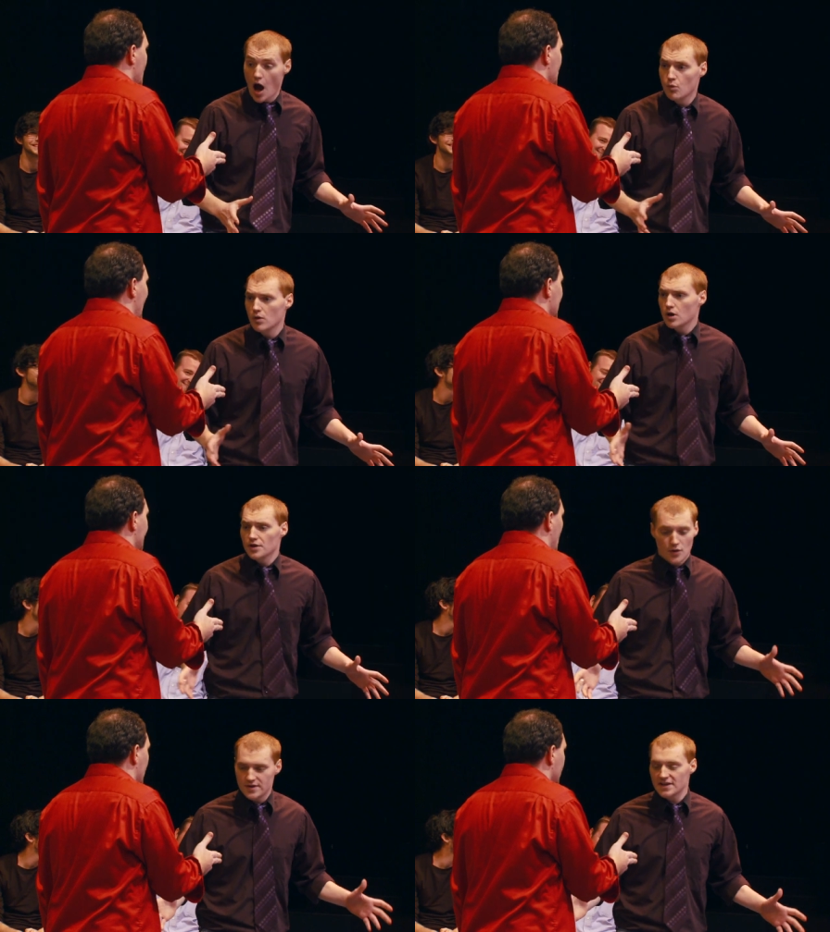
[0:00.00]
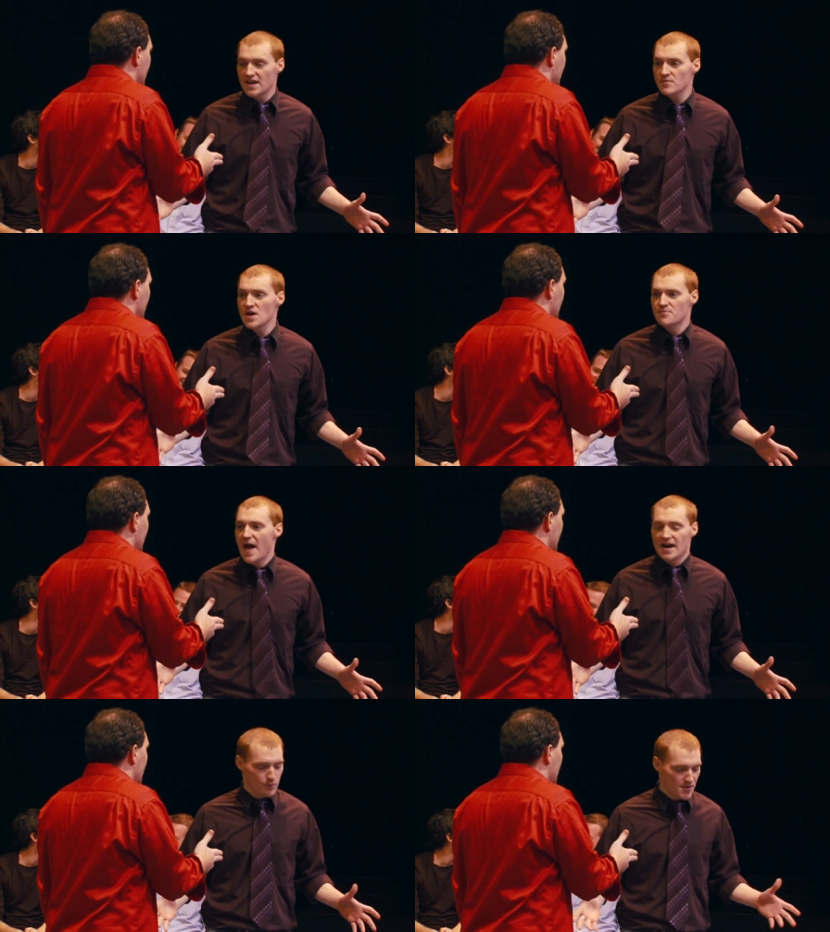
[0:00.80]
What are you waiting for? You didn't give me a
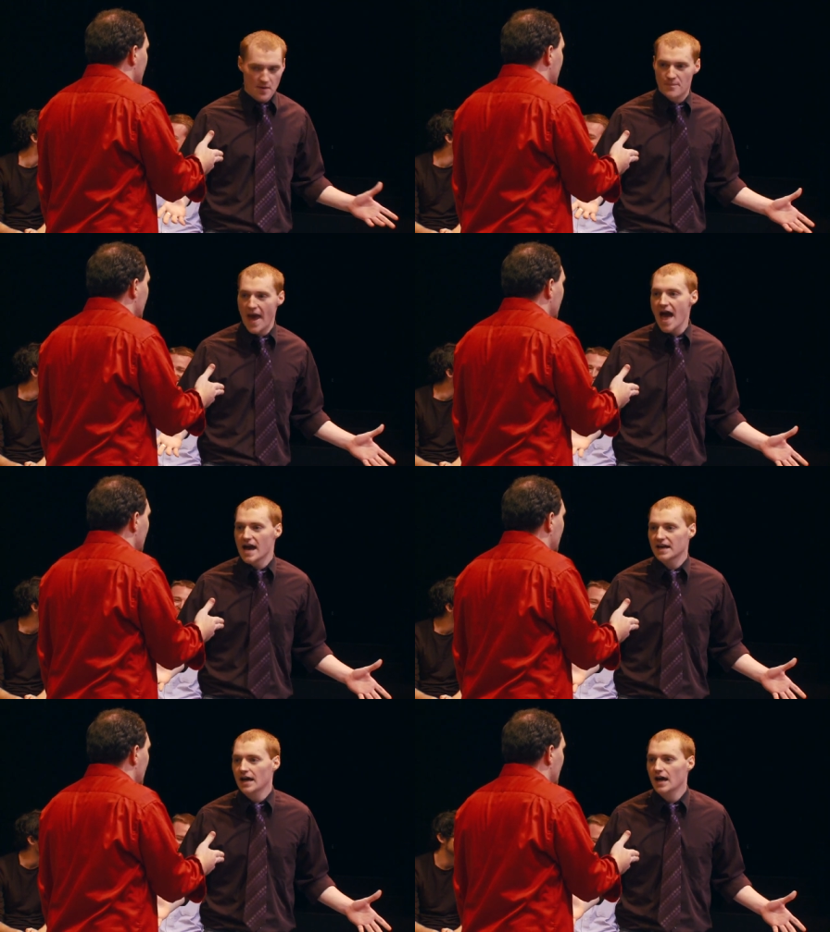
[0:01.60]
bag. Where's a bag?